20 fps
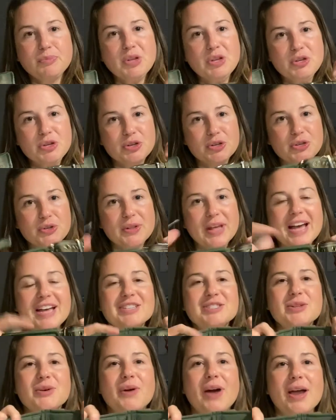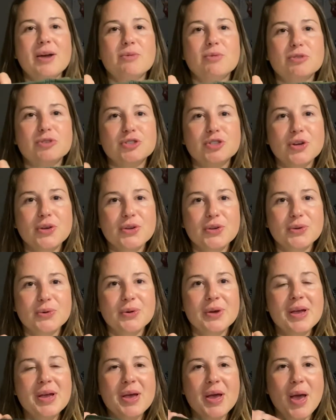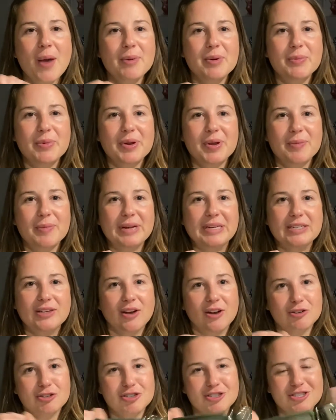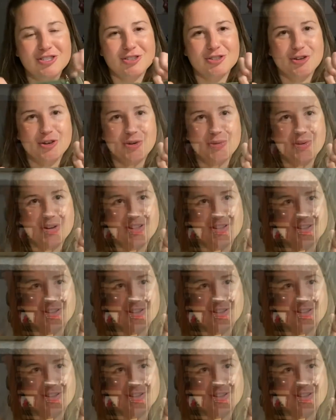You could do that. So I will show you, I'm gonna put it on my dog just to show you what it